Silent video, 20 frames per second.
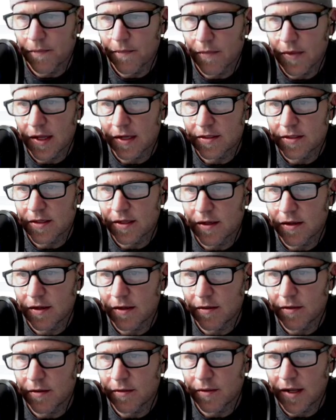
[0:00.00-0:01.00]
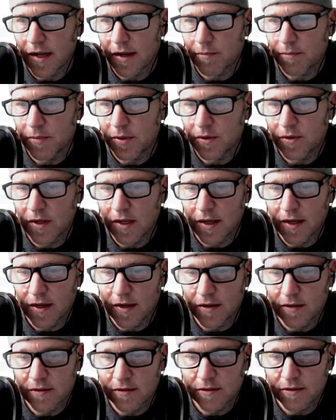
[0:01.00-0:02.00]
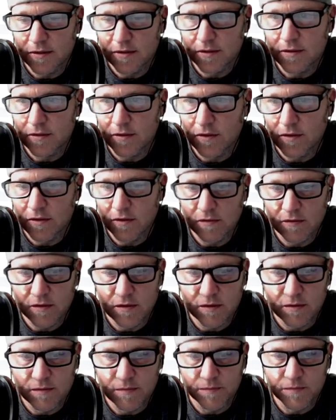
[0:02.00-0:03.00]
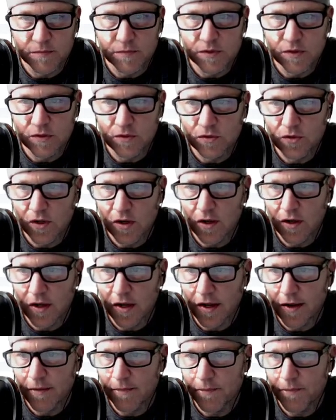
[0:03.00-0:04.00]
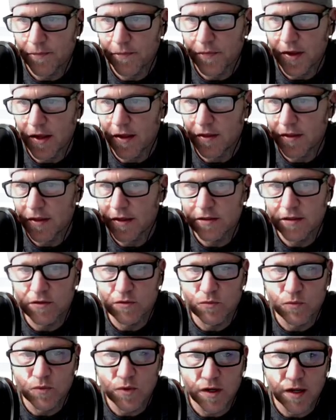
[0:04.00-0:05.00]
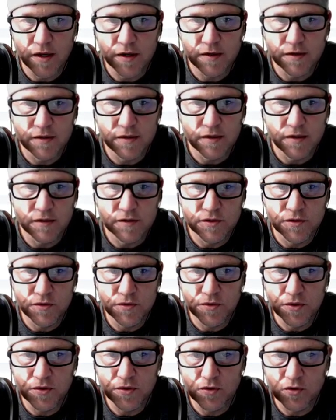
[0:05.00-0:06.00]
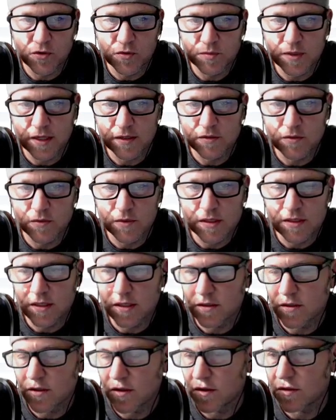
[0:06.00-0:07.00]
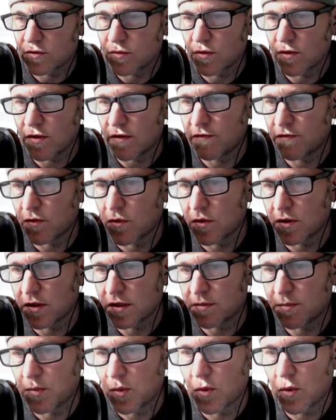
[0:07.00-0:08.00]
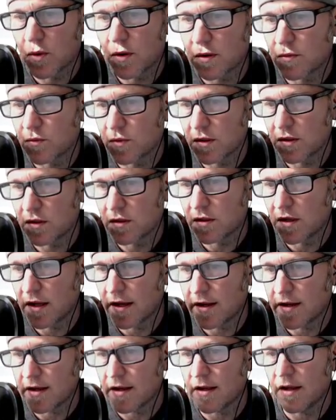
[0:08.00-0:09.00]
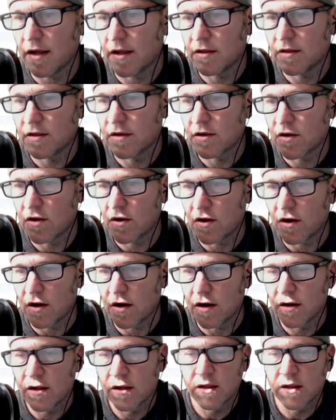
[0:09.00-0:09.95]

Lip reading: That's the light blue line. Let's just start over. So draw that, and this is what 2 cubes at 26 hertz with a 4-inch port would look like in the car.